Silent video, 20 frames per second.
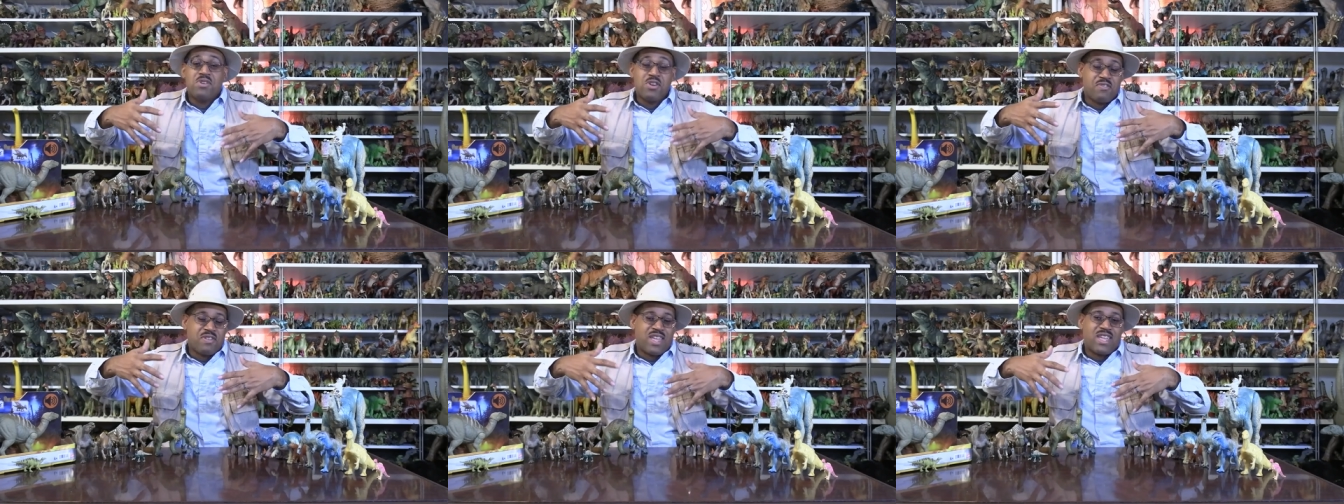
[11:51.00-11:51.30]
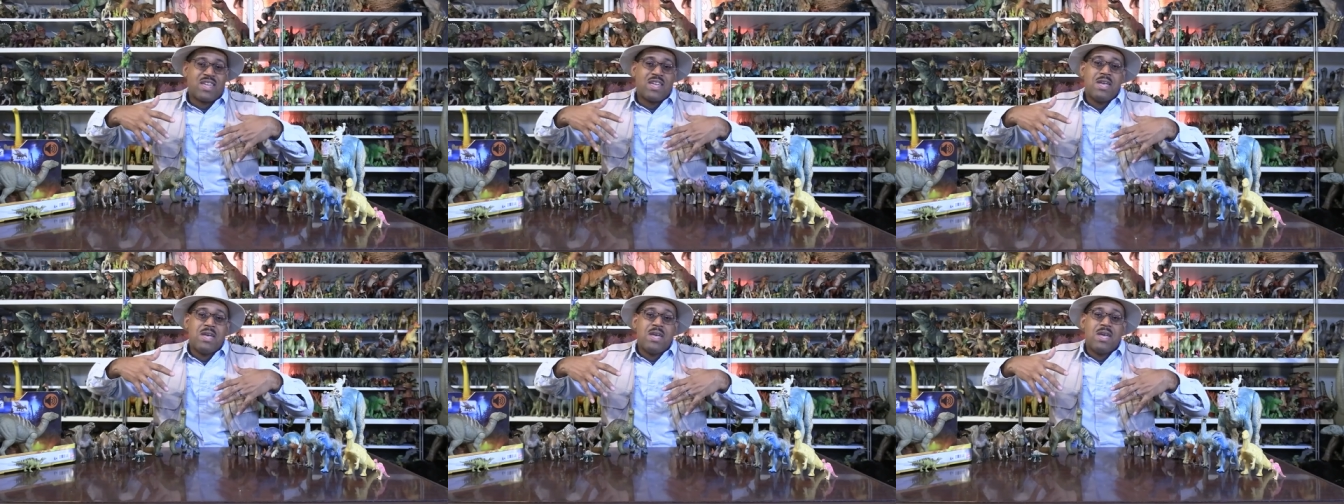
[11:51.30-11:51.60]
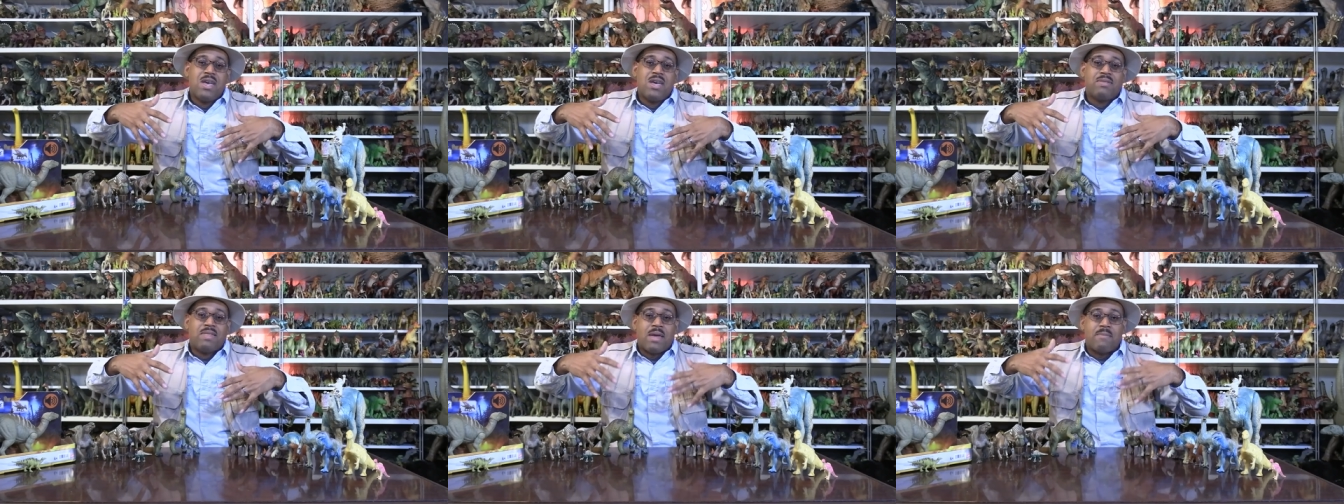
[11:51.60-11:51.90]
movie
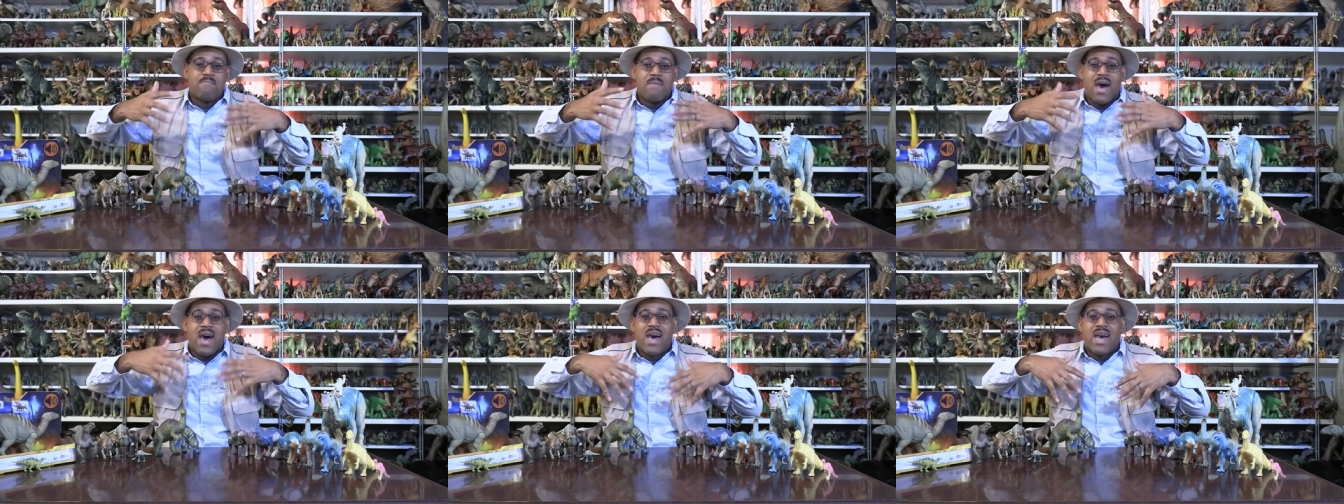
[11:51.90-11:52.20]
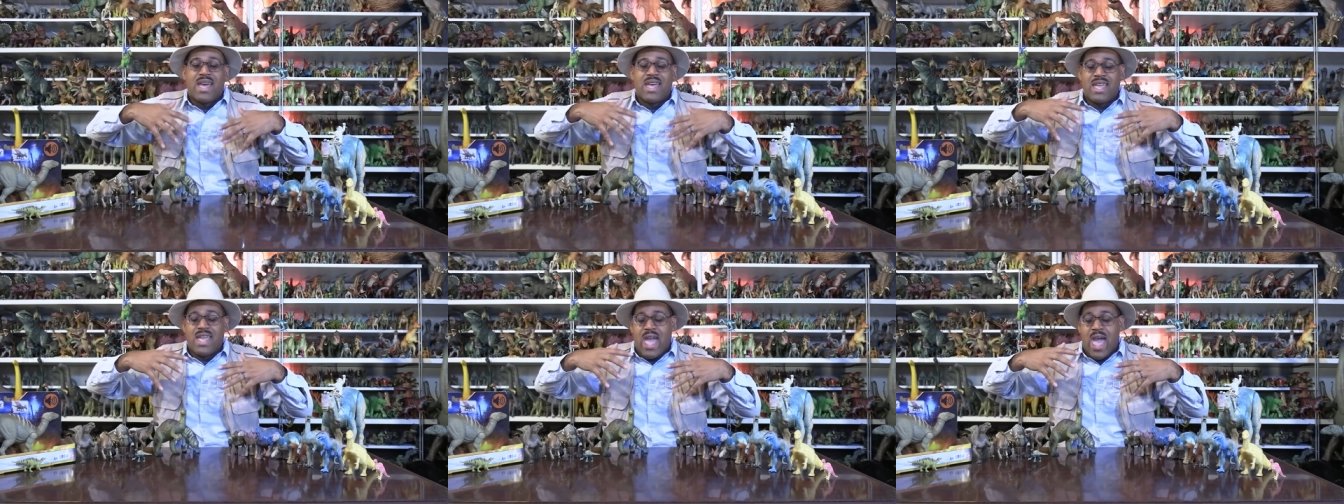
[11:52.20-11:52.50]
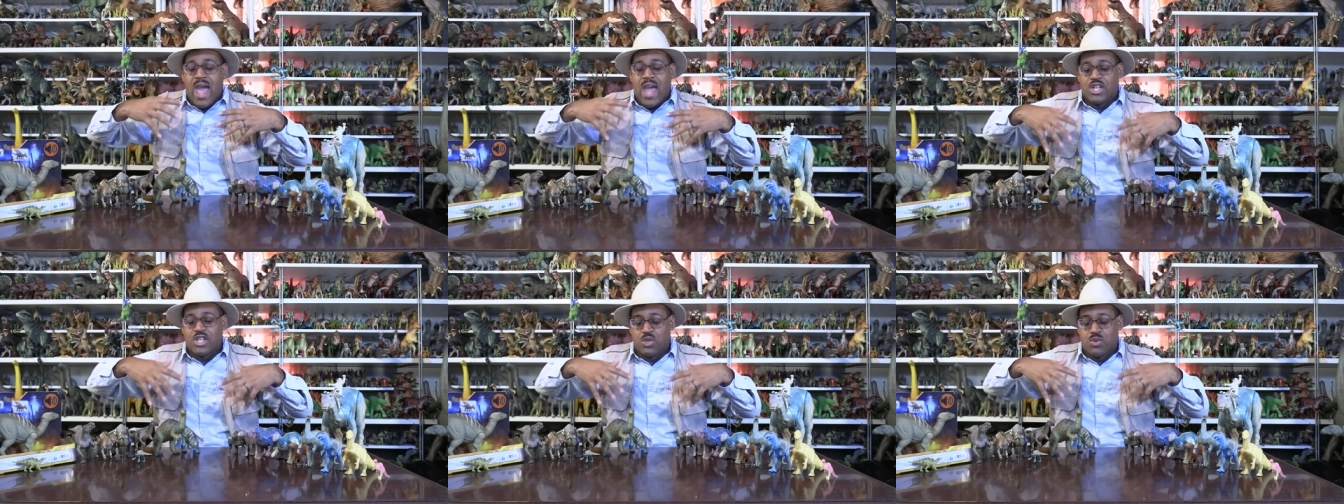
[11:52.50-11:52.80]
that my
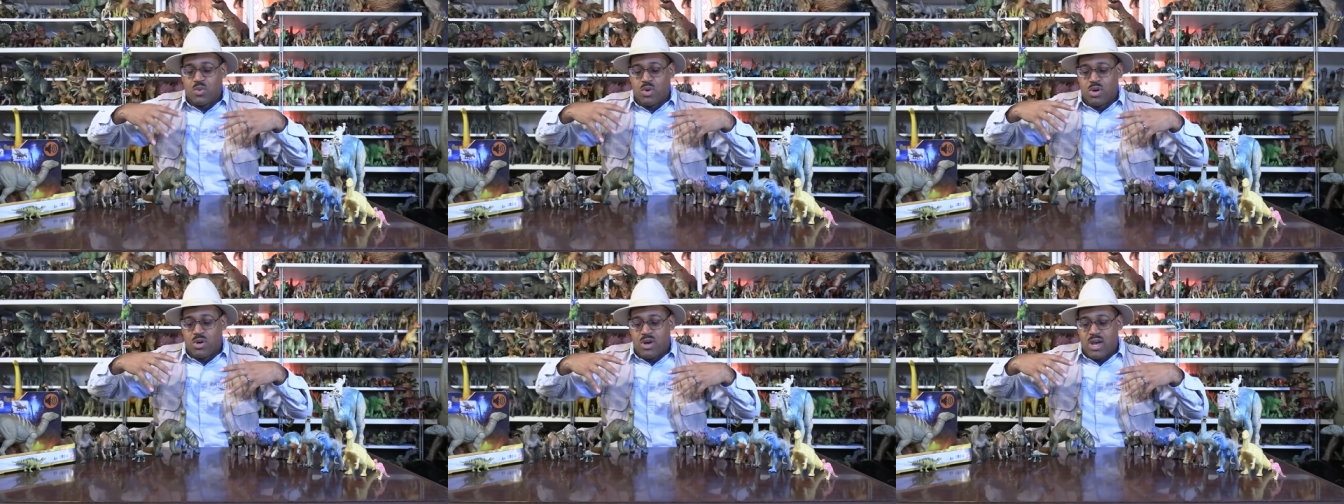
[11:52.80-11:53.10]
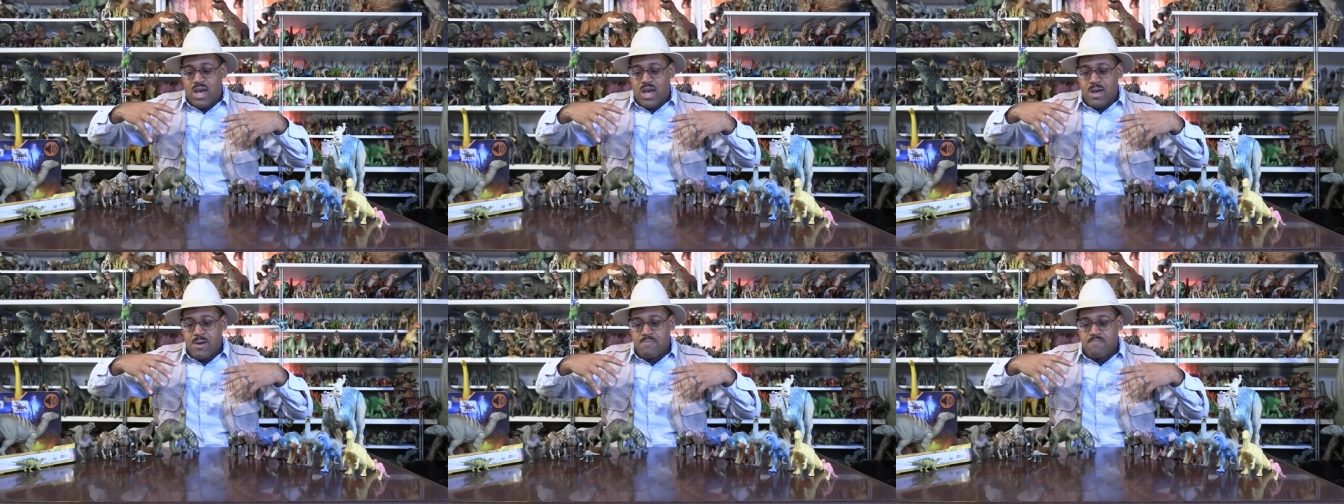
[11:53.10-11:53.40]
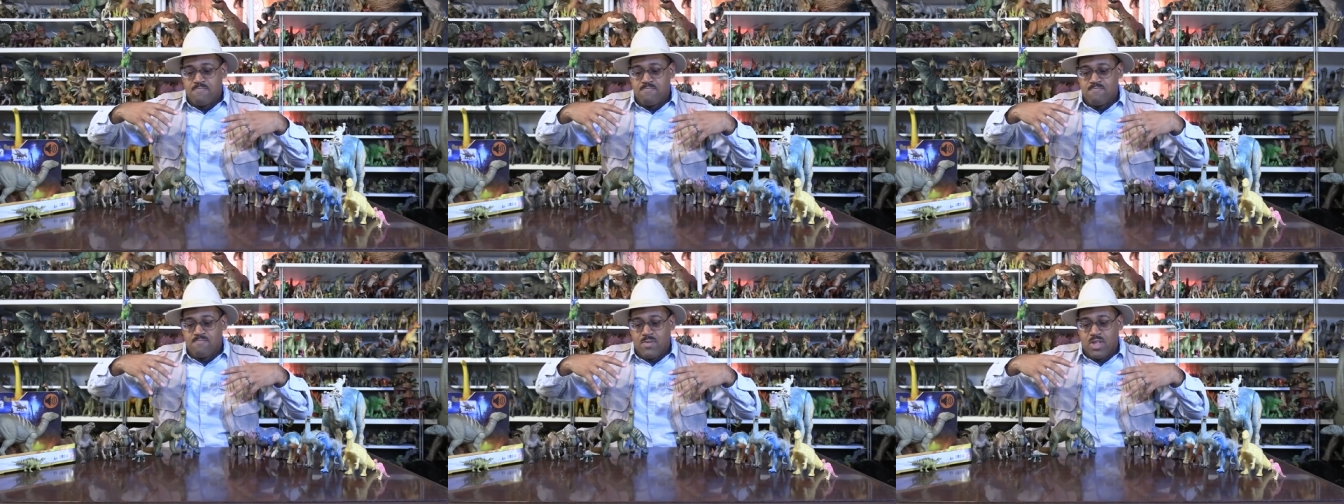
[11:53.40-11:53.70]
actual
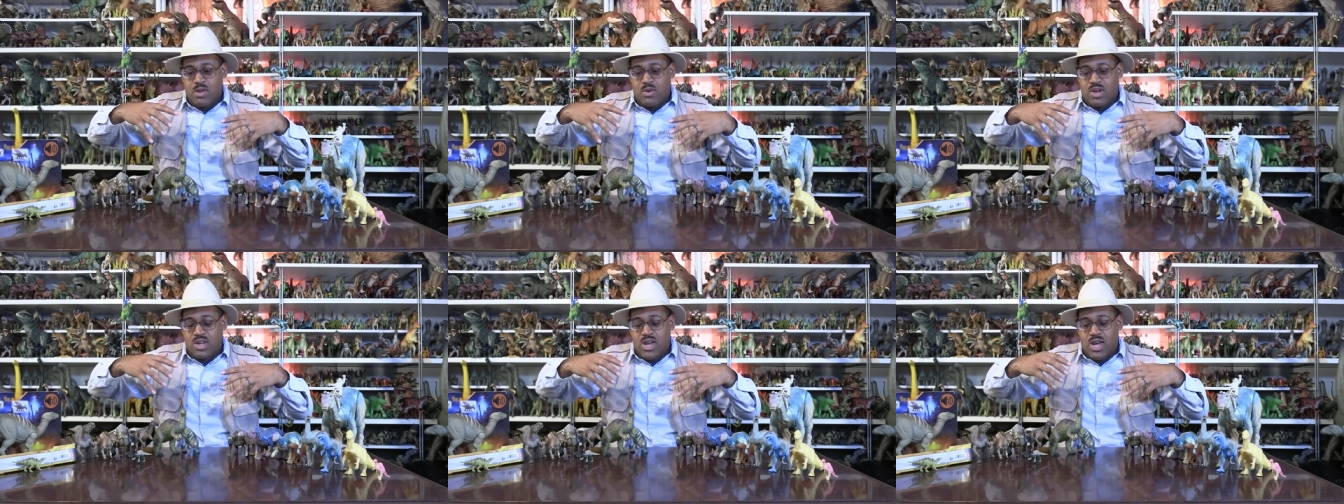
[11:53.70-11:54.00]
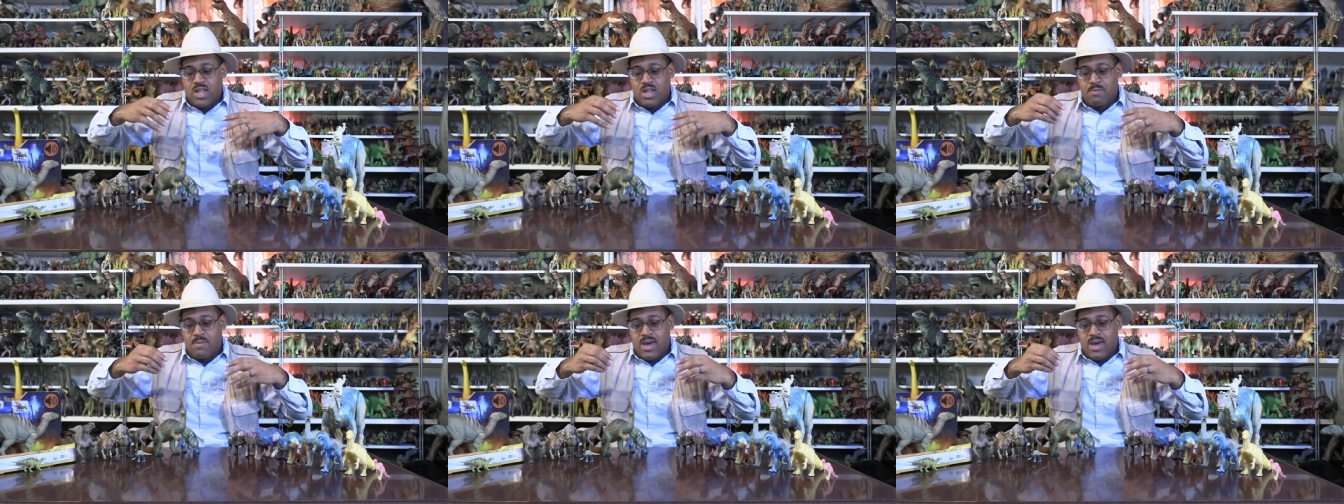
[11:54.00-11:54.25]
um, what do you call it?